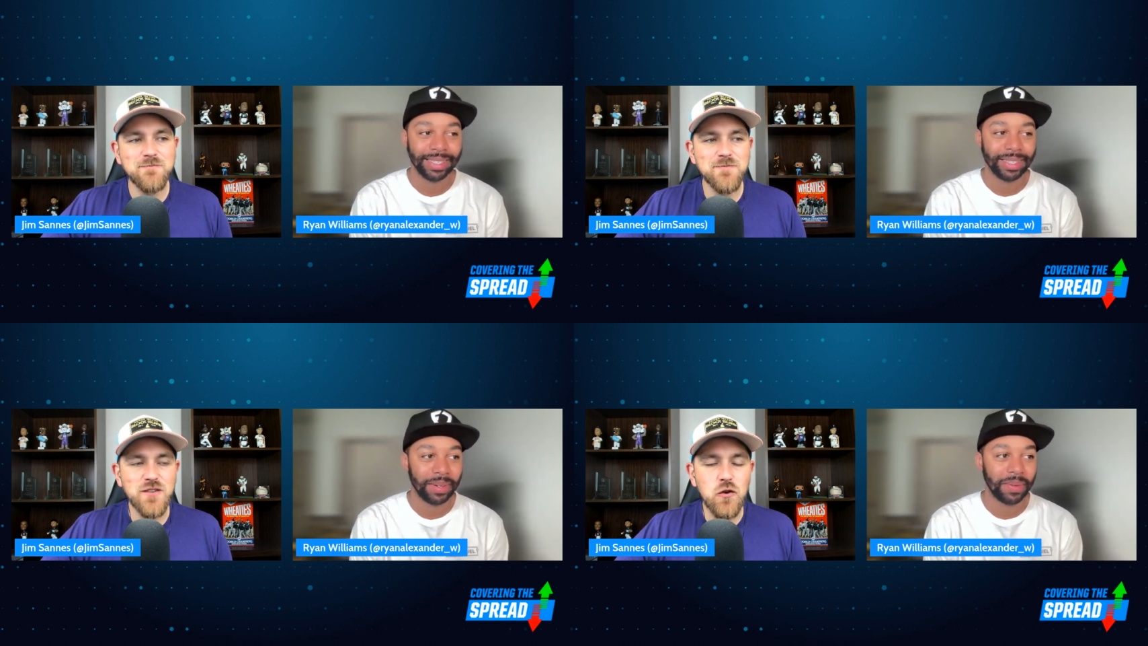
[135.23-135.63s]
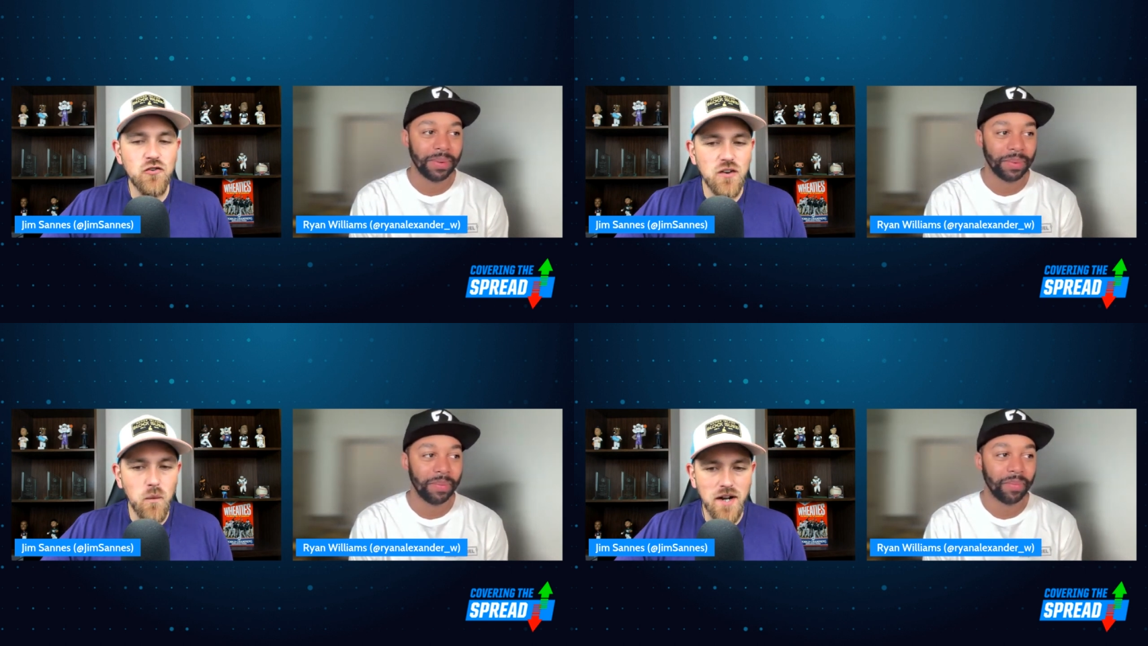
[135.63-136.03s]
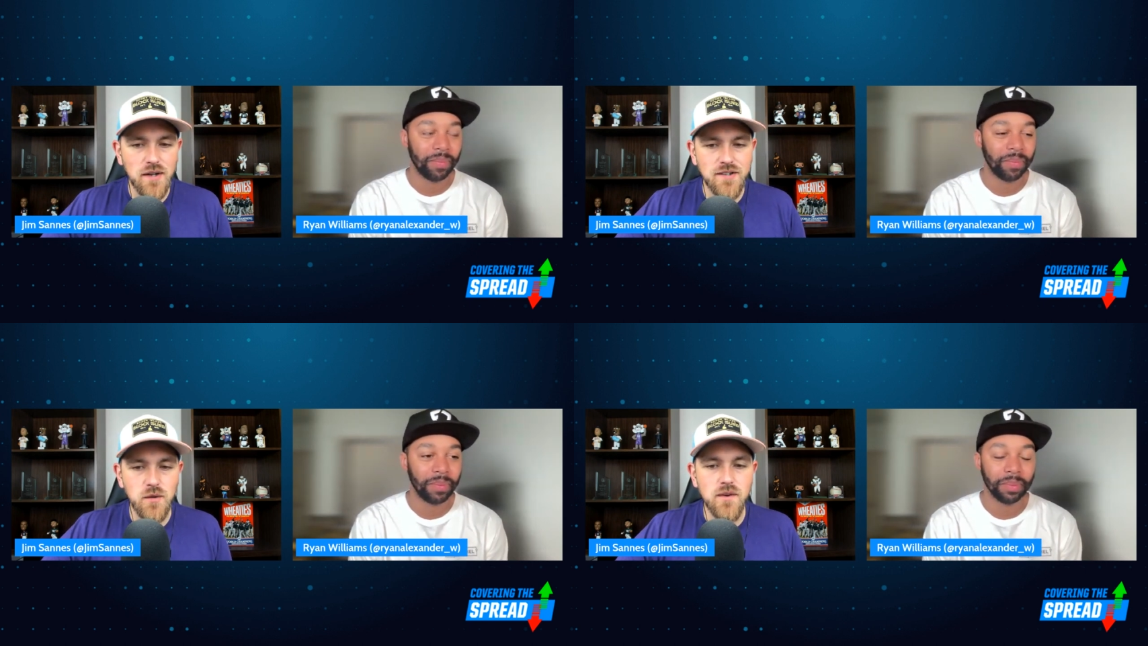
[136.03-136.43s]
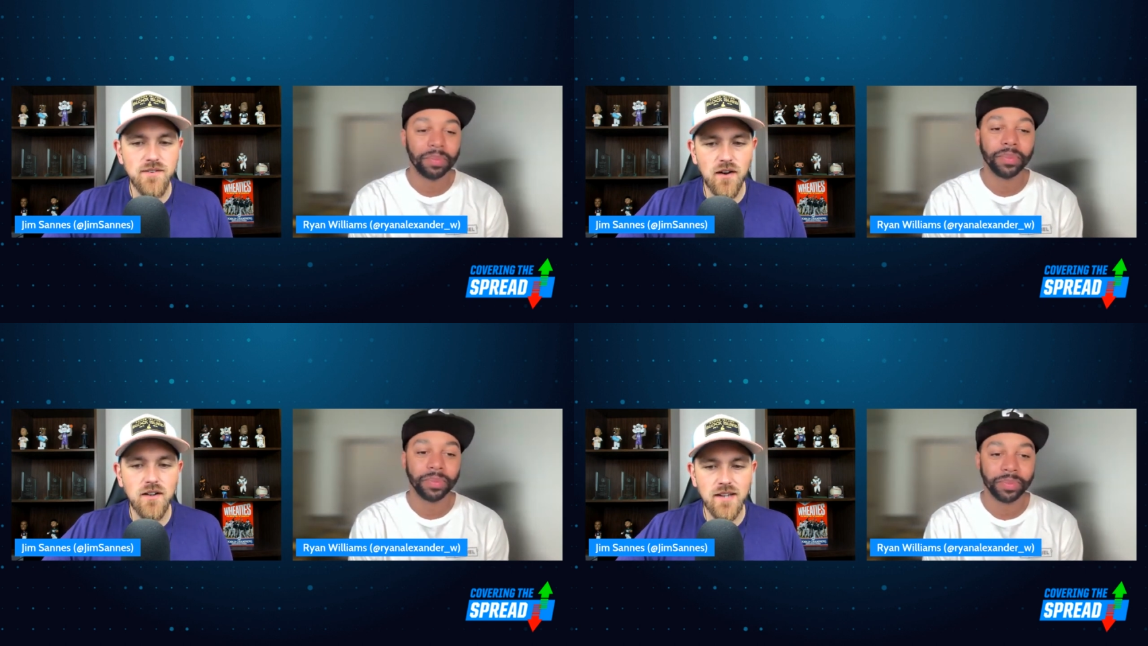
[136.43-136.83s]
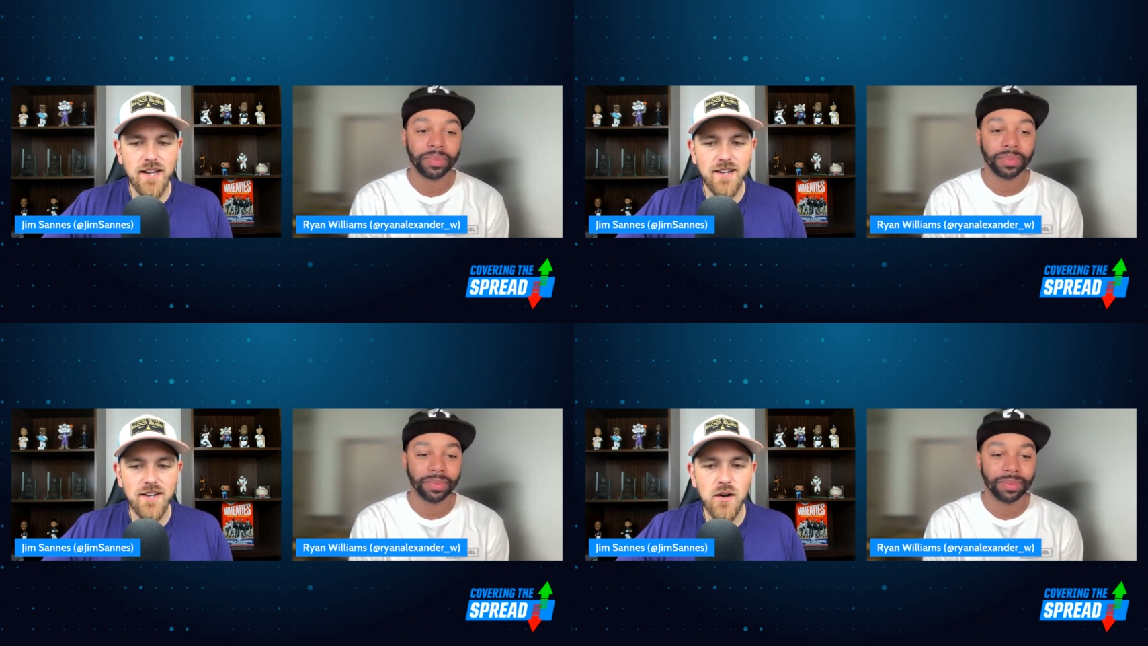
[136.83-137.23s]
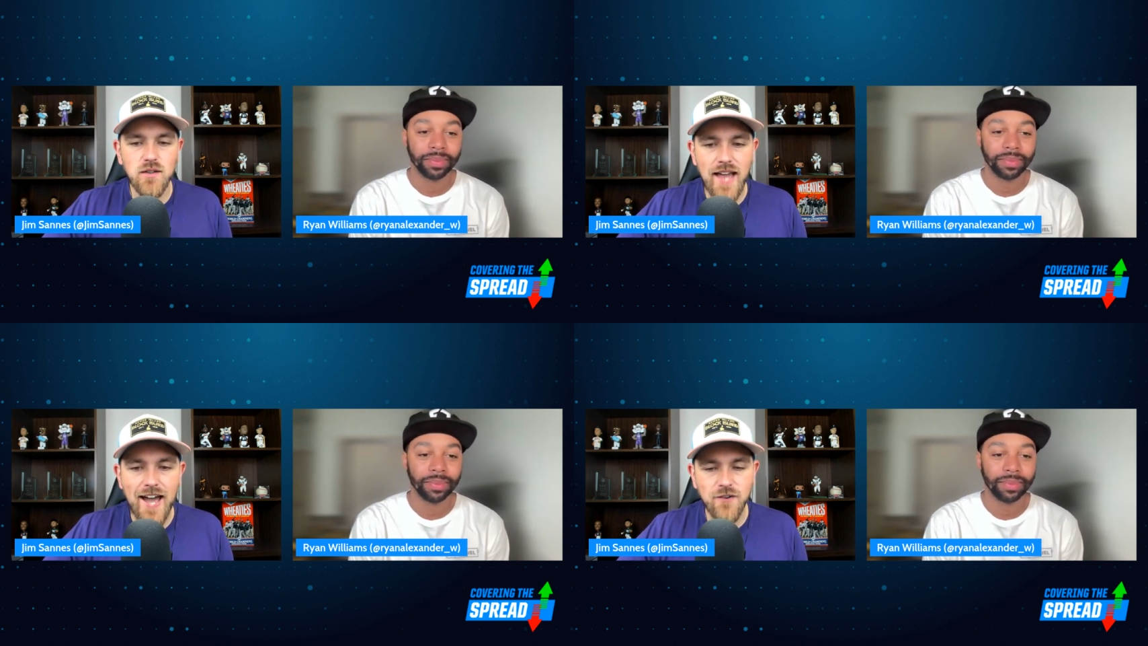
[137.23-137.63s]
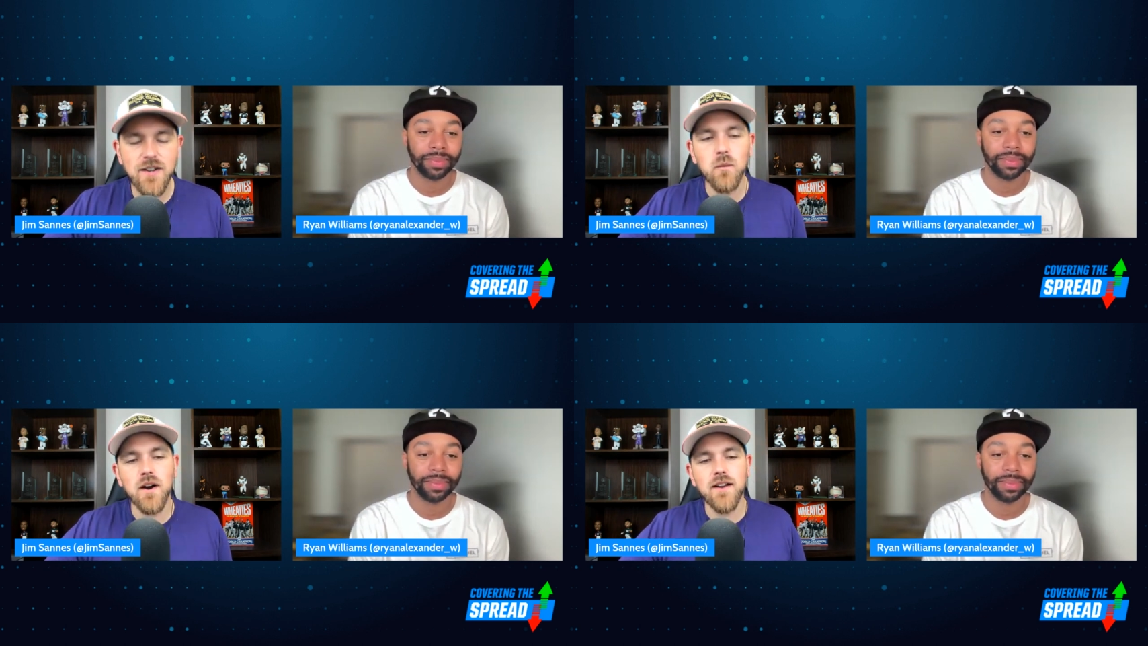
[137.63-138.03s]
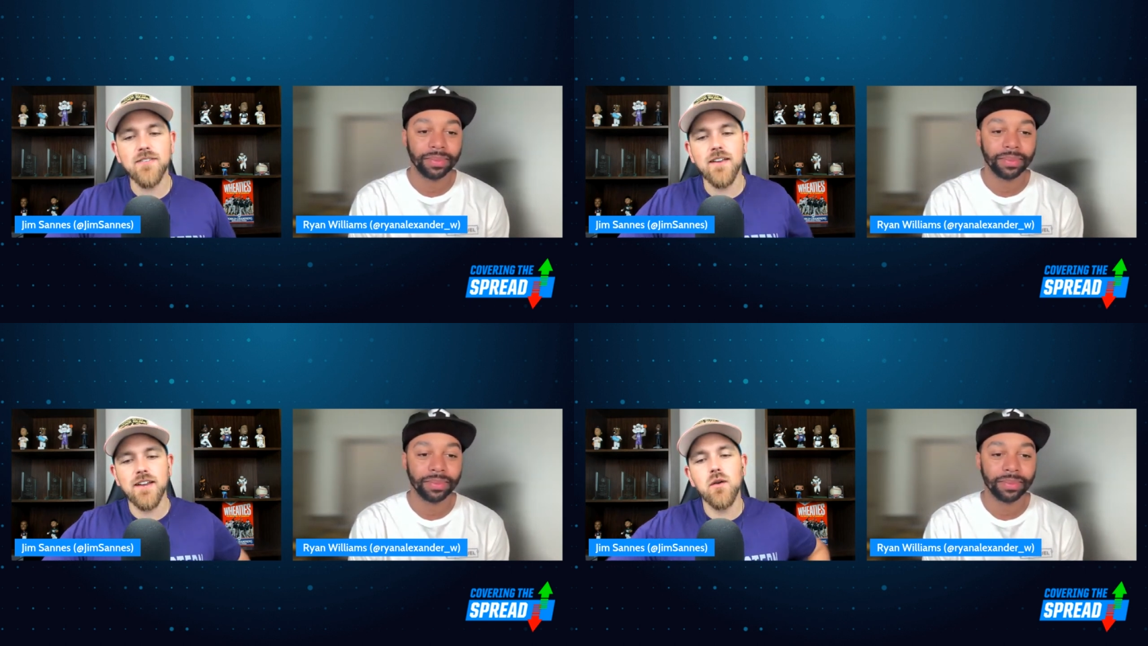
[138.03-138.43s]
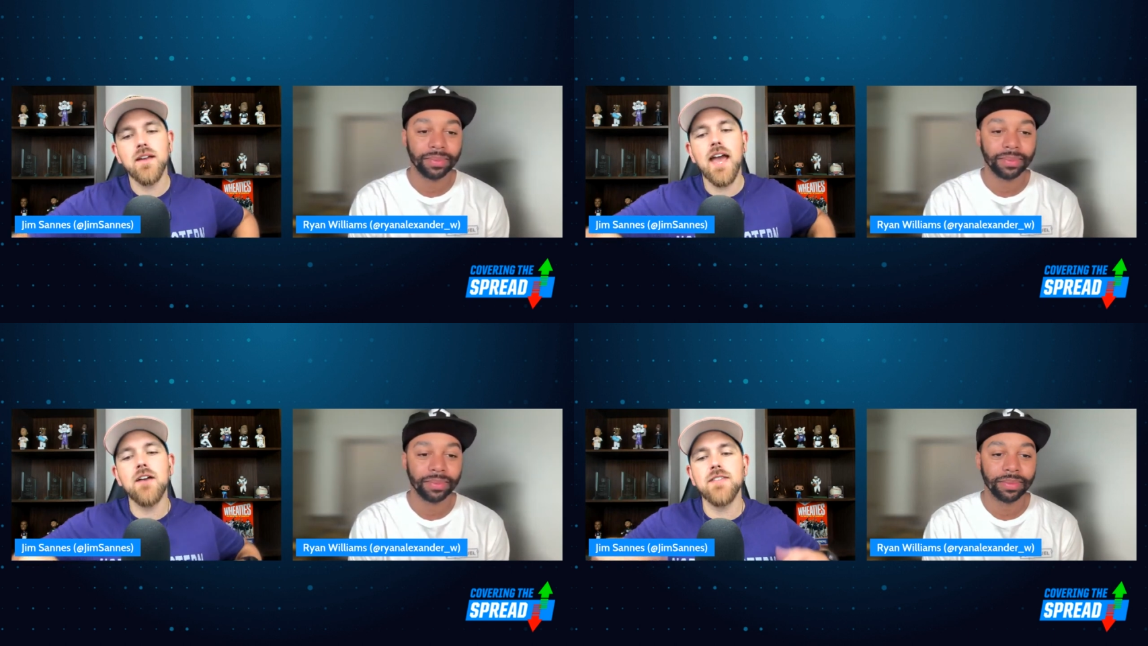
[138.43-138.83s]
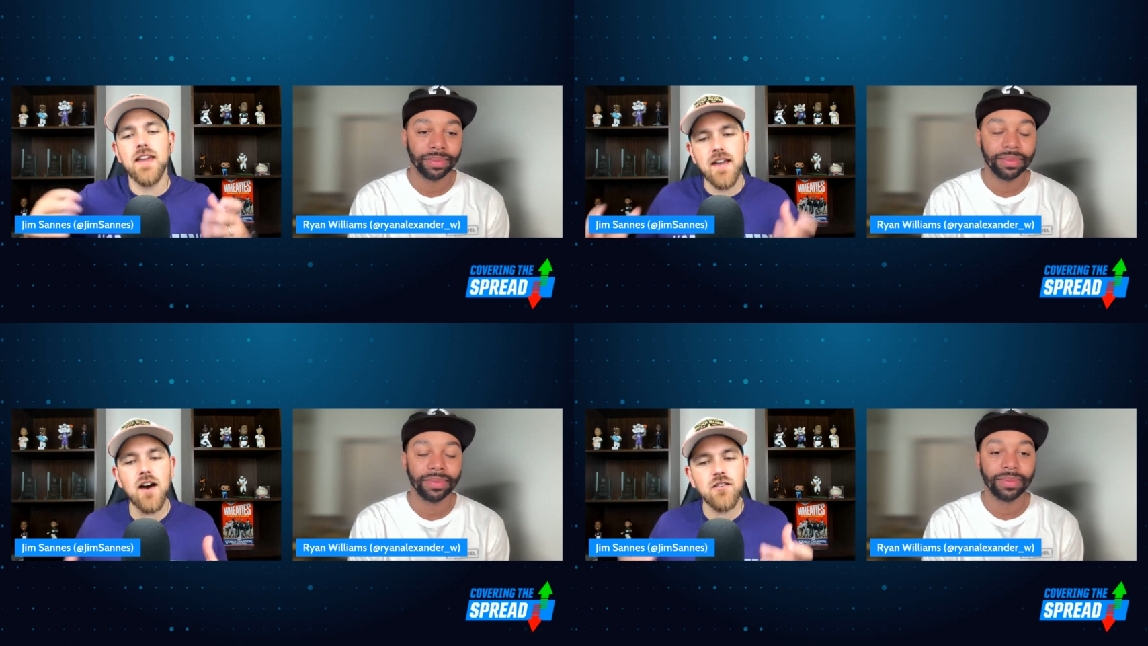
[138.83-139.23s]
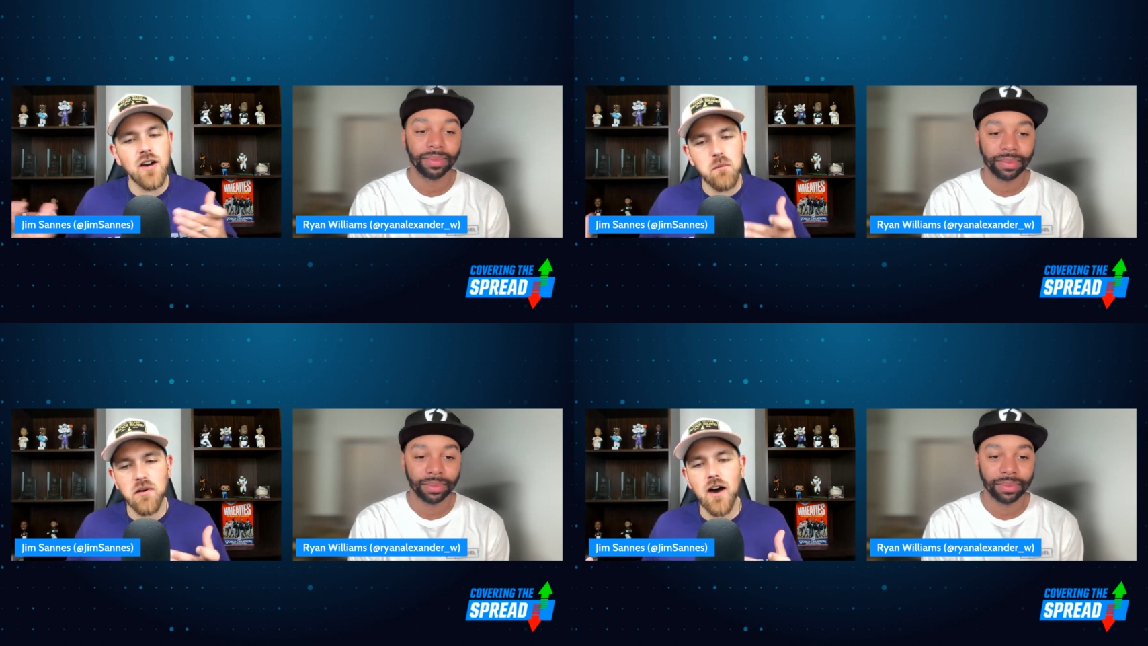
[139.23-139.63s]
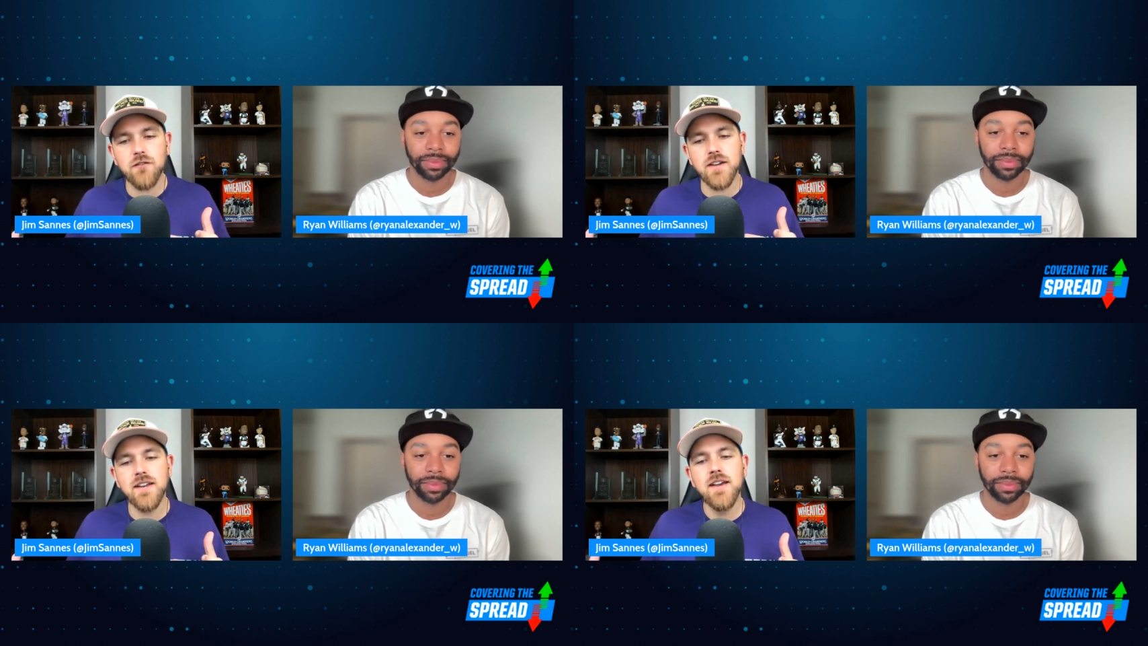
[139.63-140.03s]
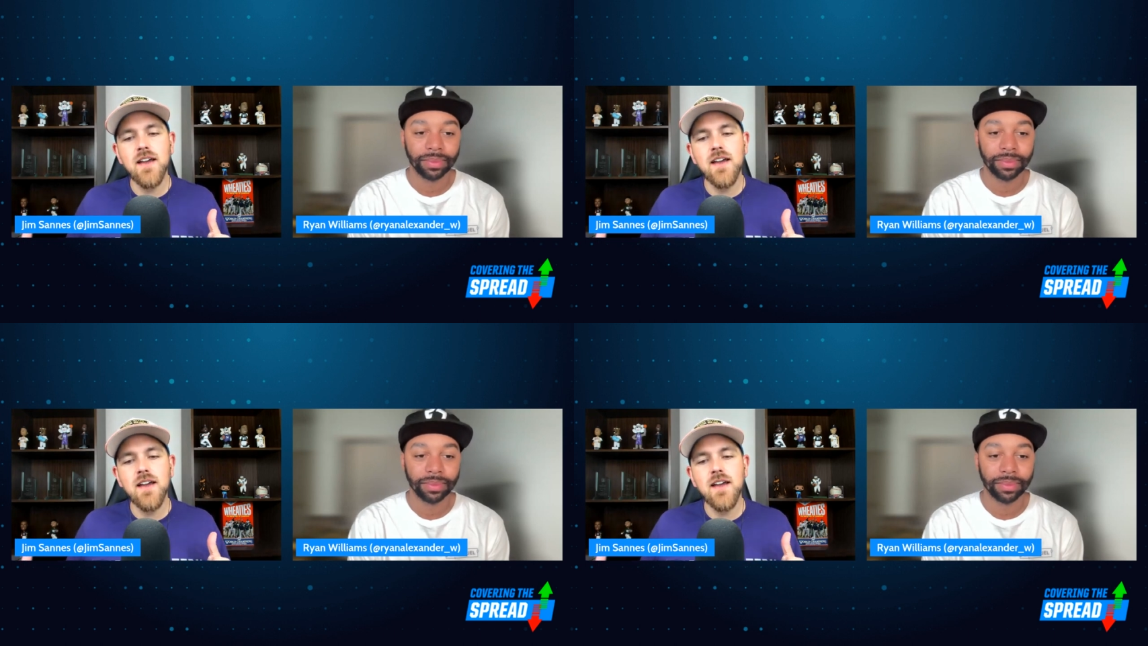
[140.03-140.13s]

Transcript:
Speaker 1: usually, what I'll do is I'll like you know ladder it, where it's like, okay, if they cover, I profit.